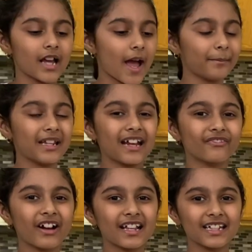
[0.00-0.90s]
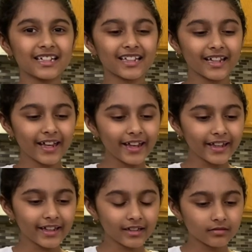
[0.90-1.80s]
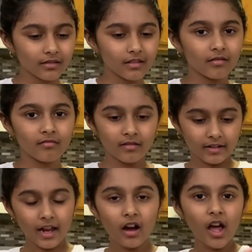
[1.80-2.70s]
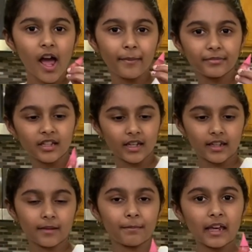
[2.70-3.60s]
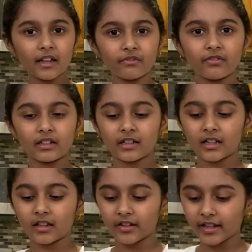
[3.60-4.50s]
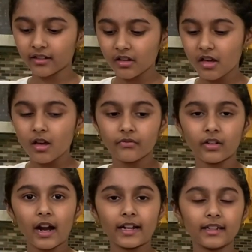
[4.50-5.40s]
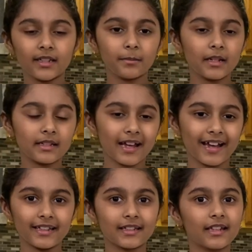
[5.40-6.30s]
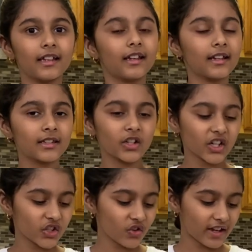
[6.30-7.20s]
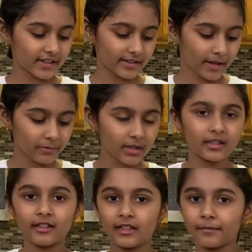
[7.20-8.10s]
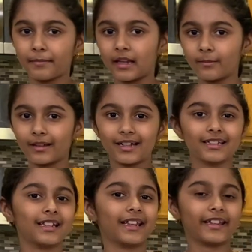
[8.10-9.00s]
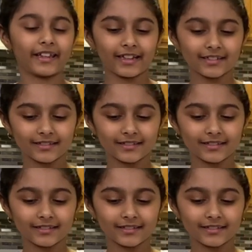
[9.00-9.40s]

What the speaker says: I'm done frosting the cake. Now I'm taking pink food coloring for adding some designs. It's your choice. I'm just using pink because I like it.